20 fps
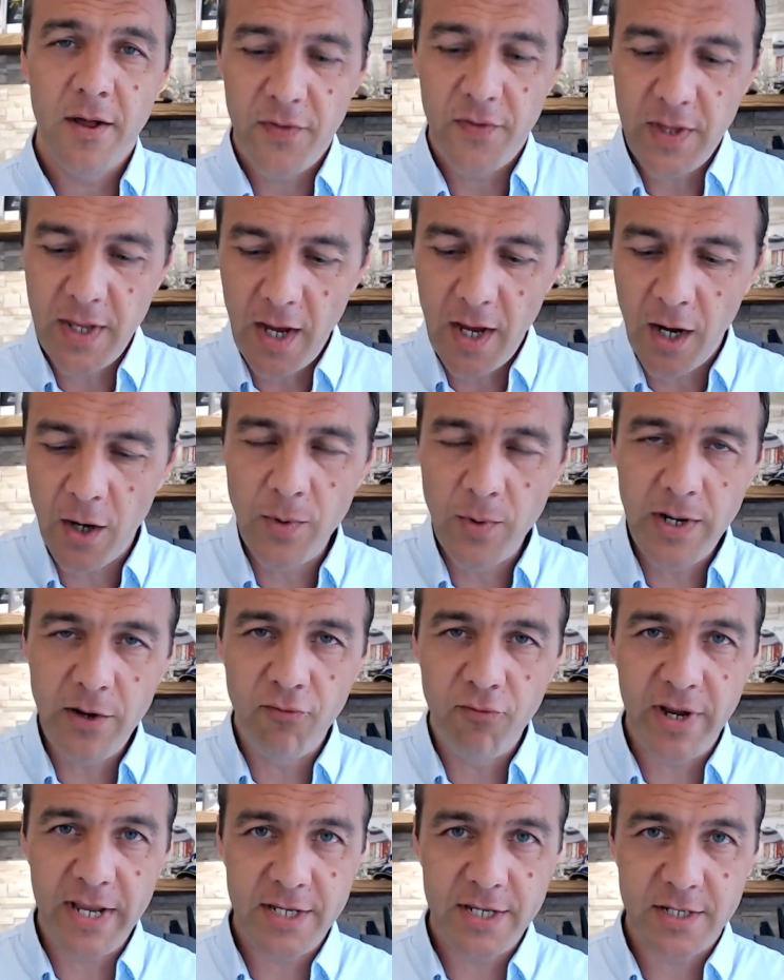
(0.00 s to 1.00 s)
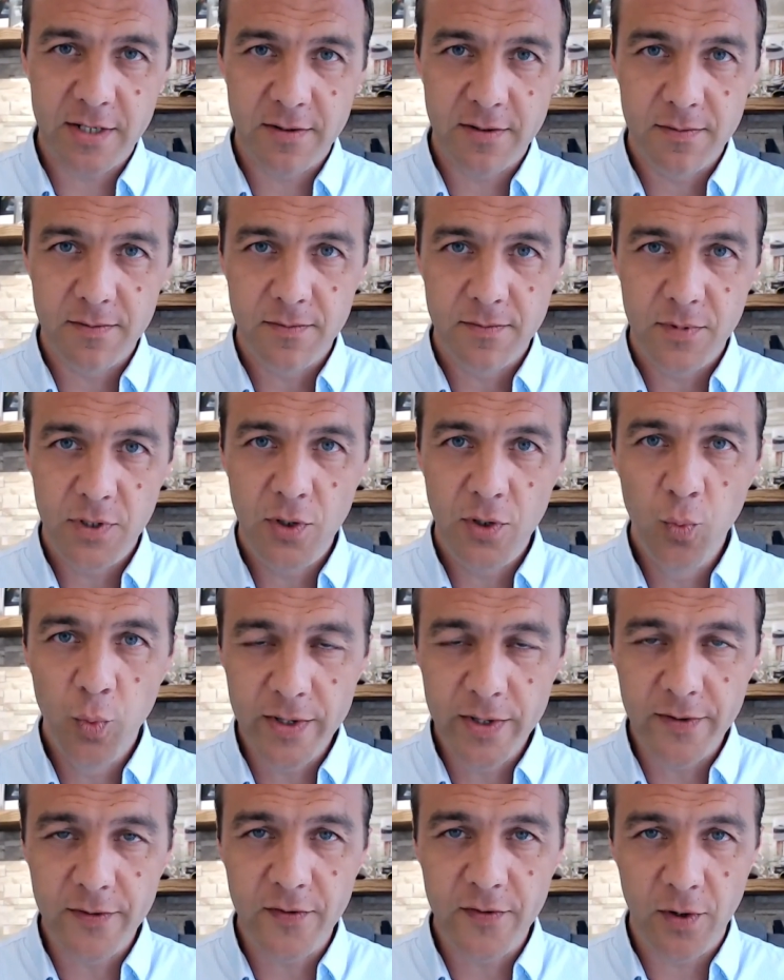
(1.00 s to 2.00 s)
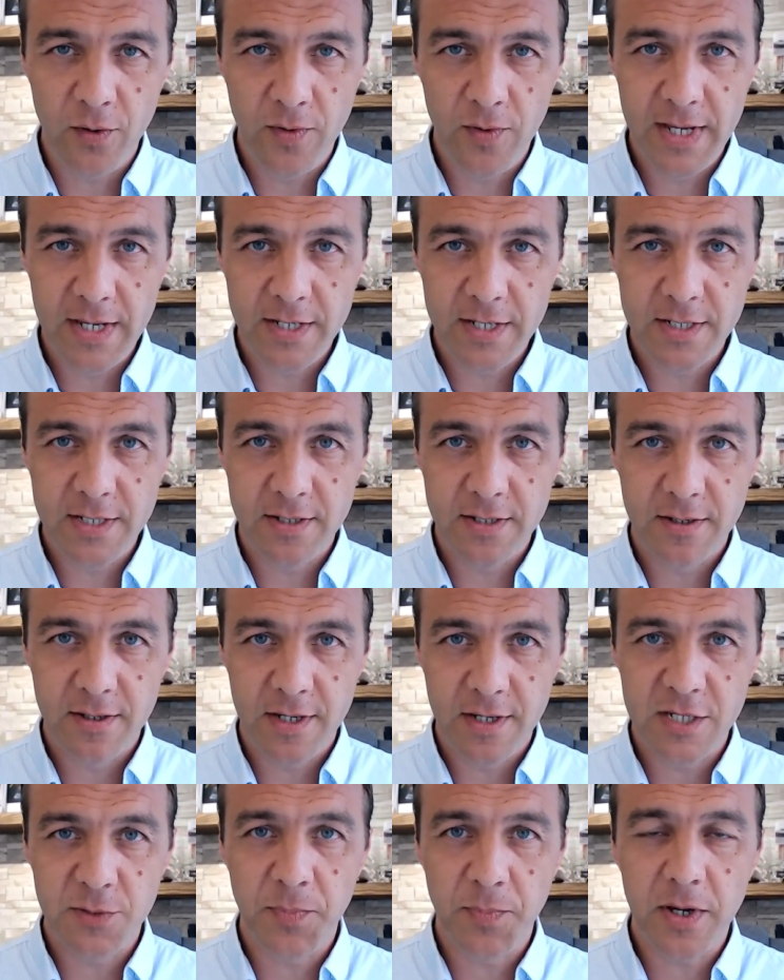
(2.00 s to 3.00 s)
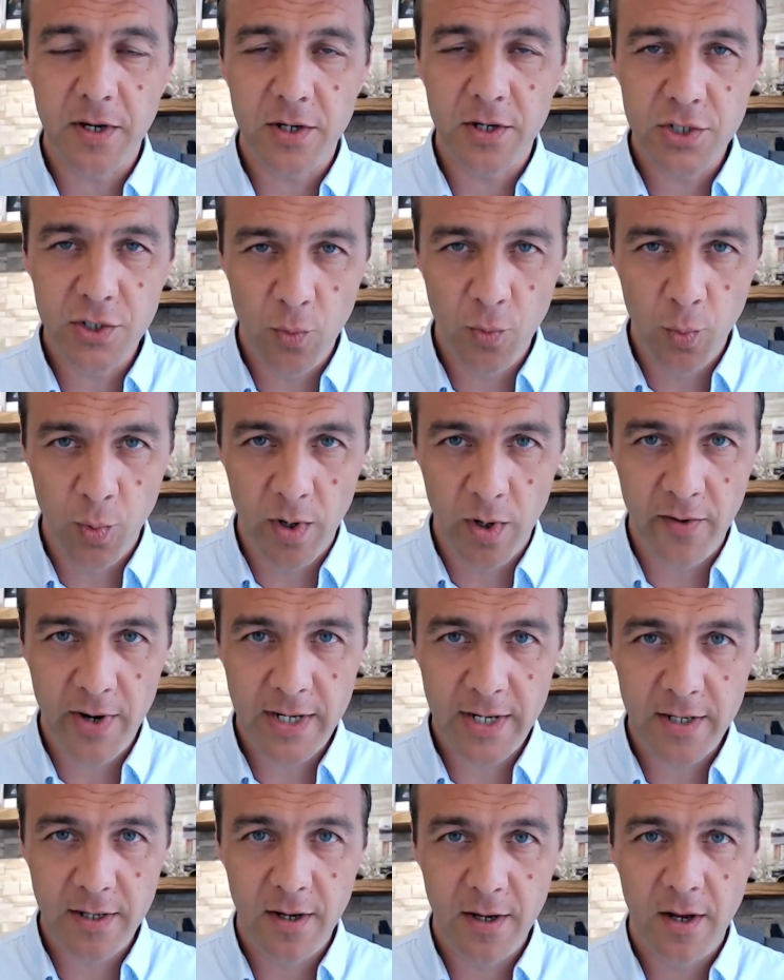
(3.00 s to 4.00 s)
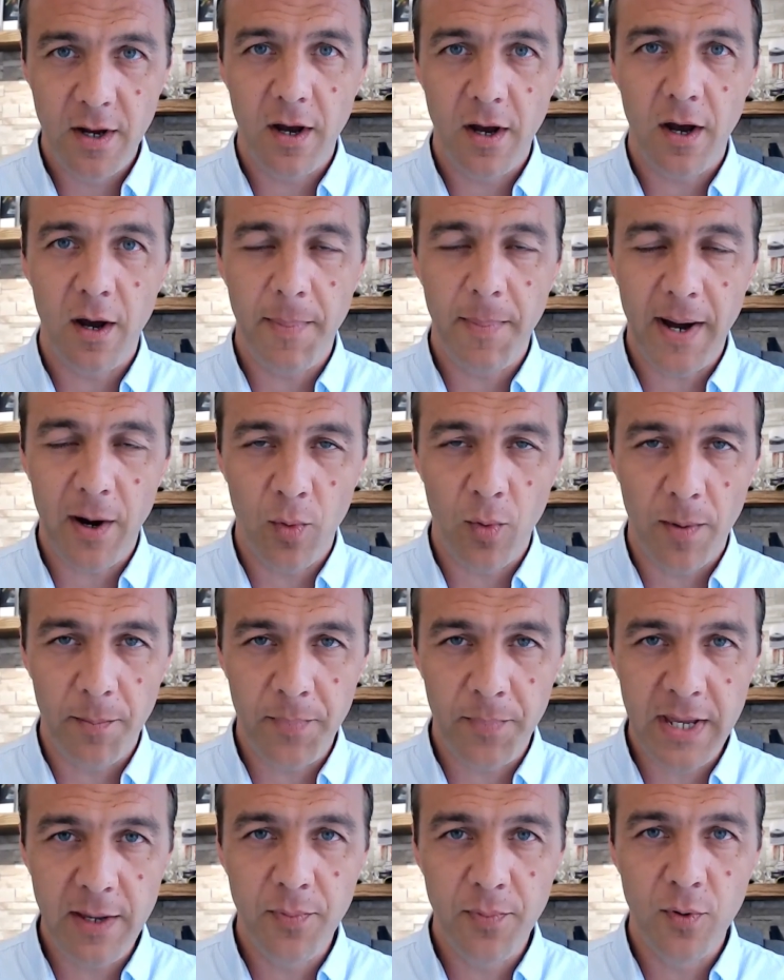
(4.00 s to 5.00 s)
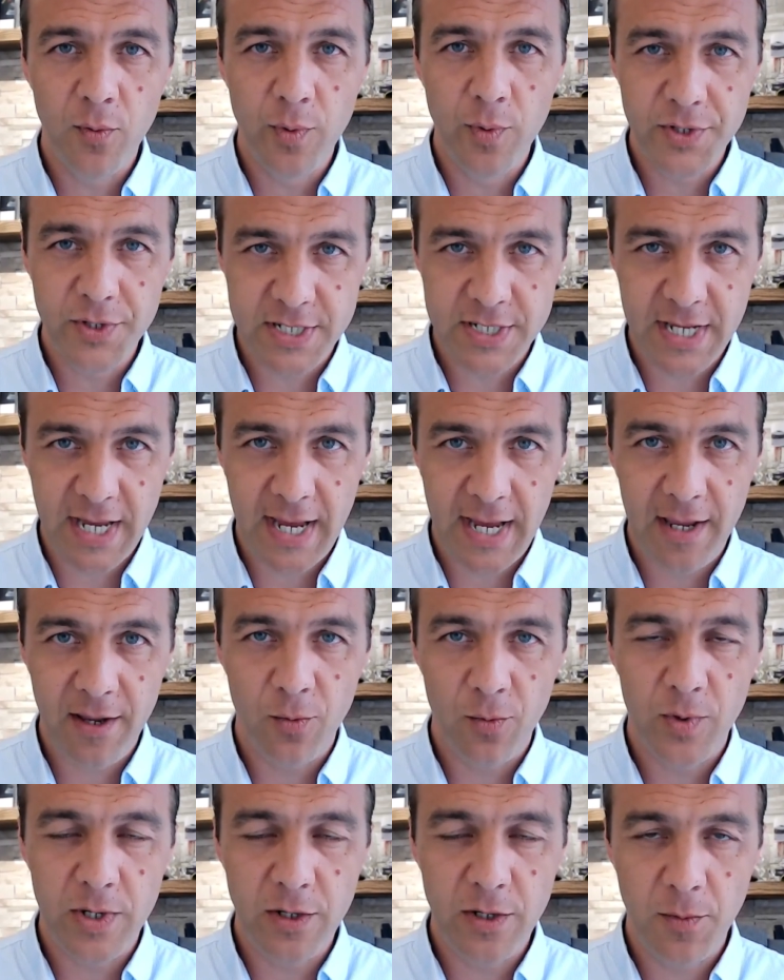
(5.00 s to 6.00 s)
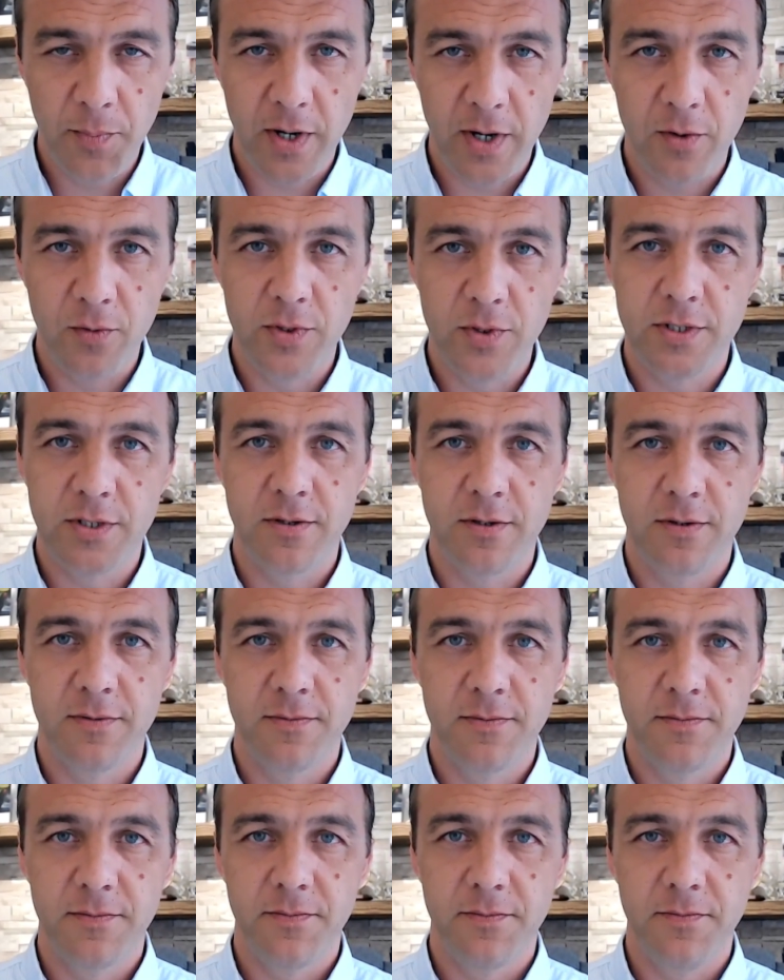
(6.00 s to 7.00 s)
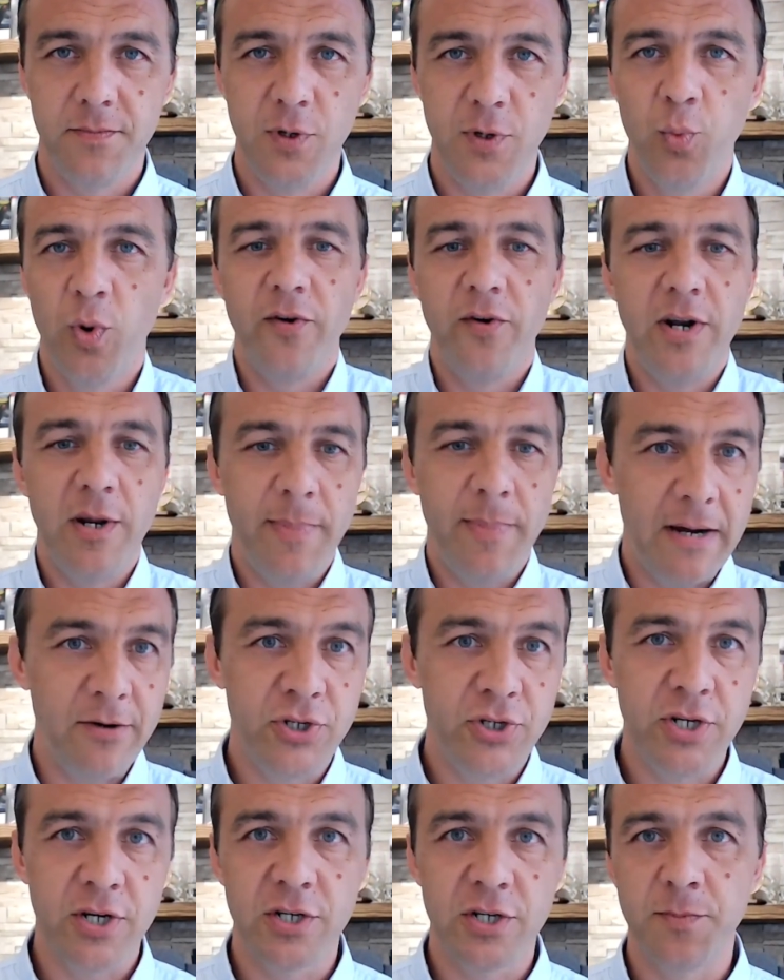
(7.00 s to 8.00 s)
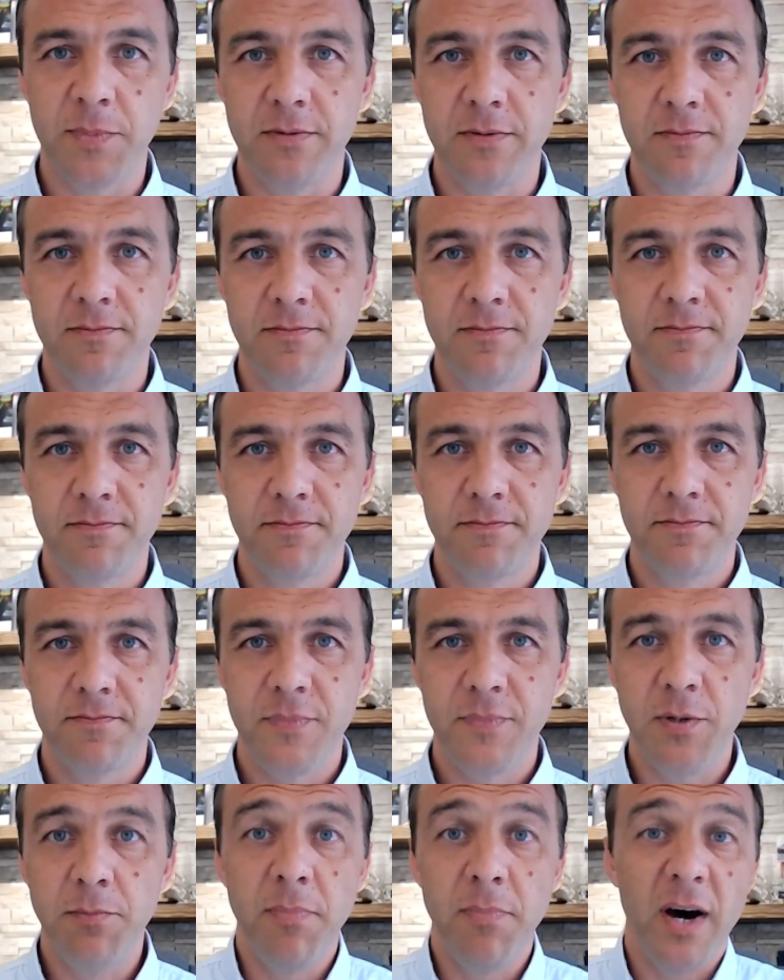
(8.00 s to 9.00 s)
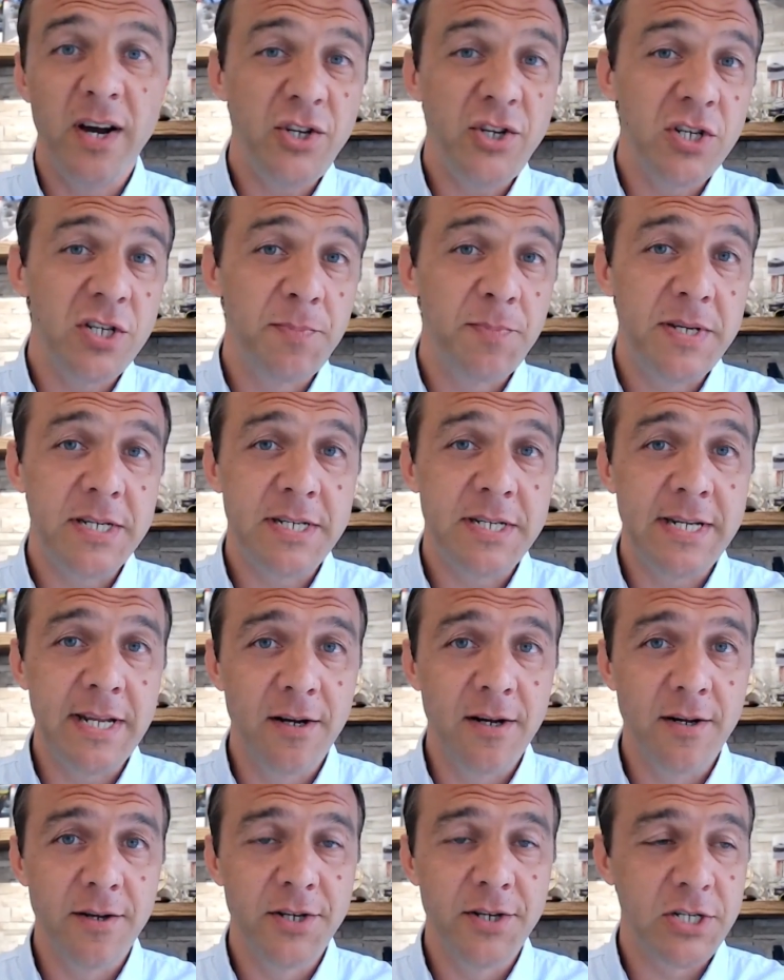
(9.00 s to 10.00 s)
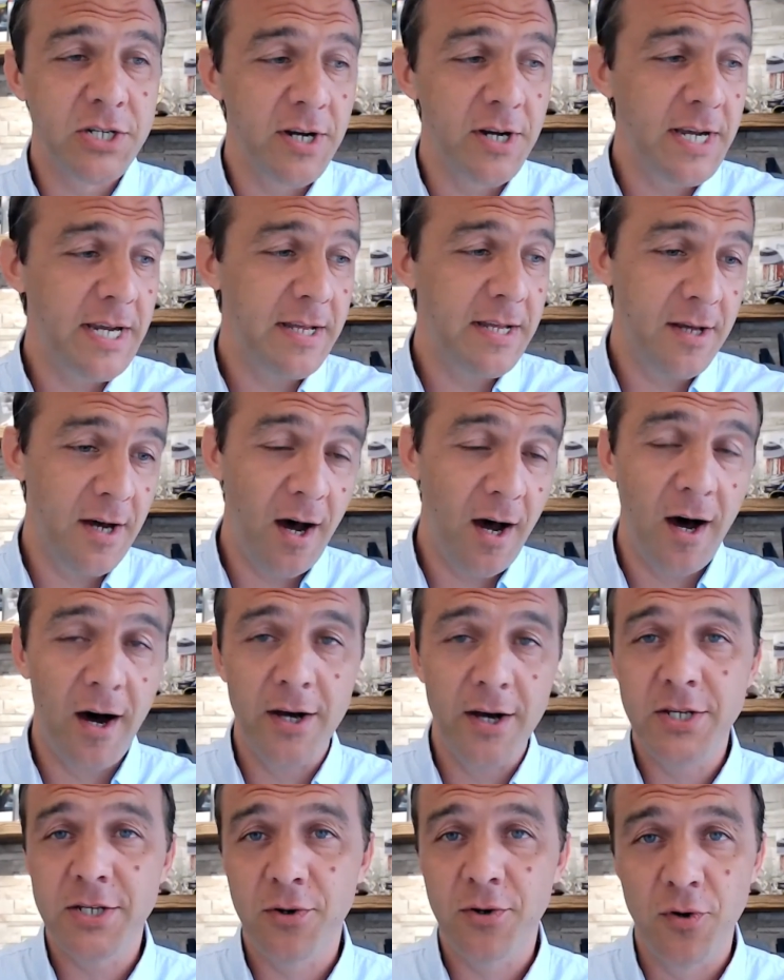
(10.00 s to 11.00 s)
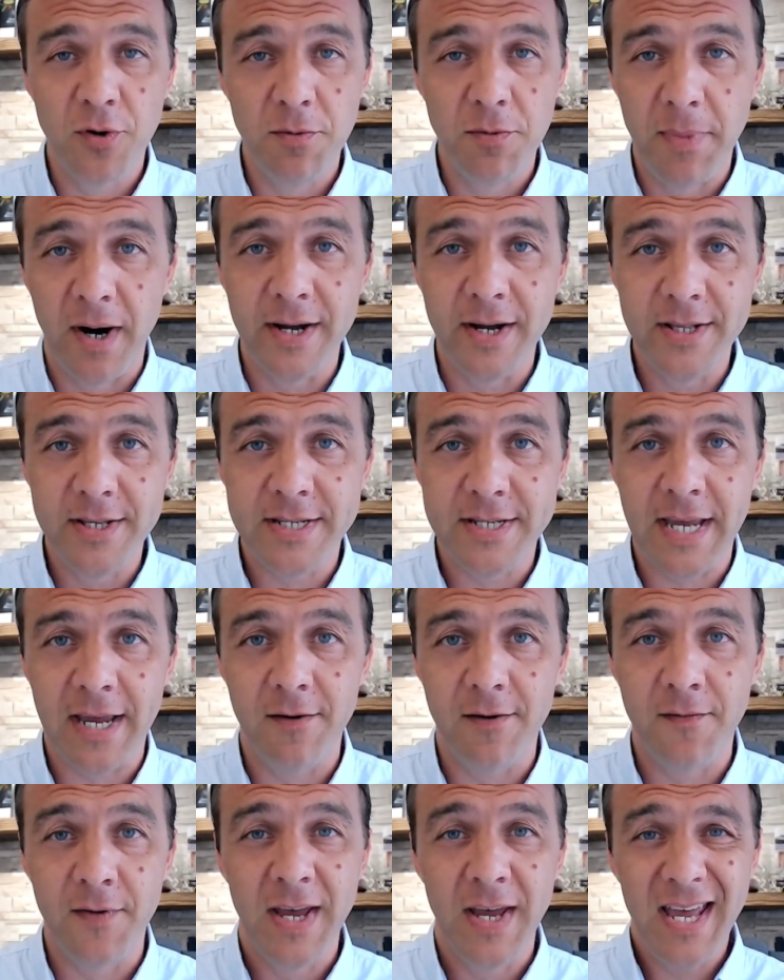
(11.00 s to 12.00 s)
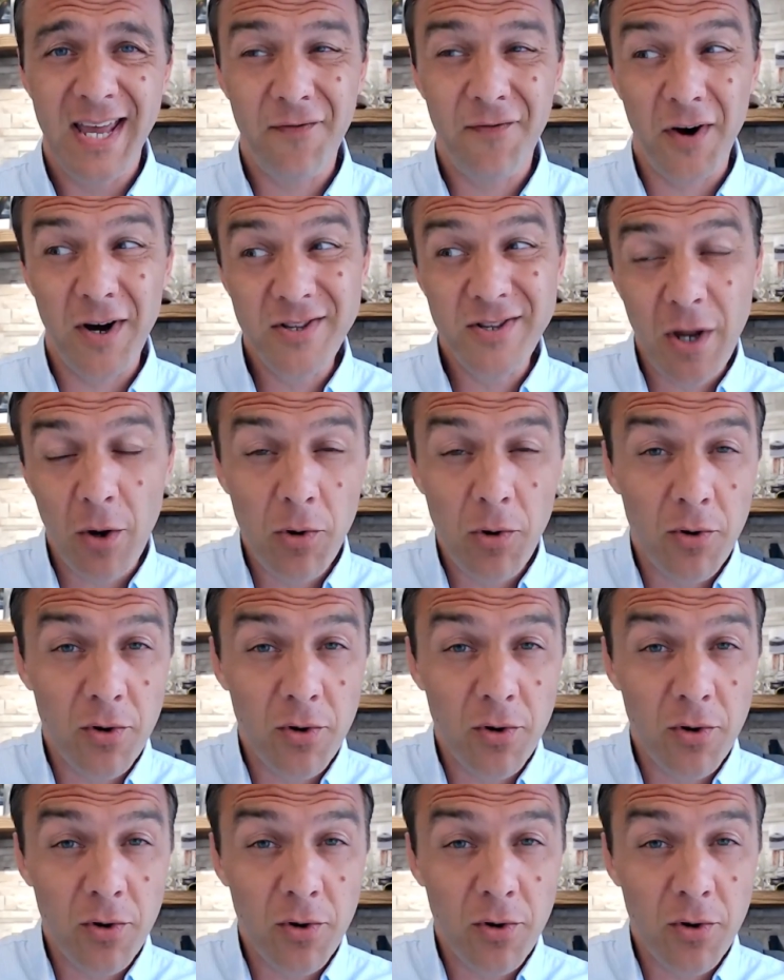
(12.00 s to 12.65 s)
The only reason you wouldn't do this is because you're worried about what people will say when you post. You're worried about judgment. You might just be still stuck in the high school mindset of, if I don't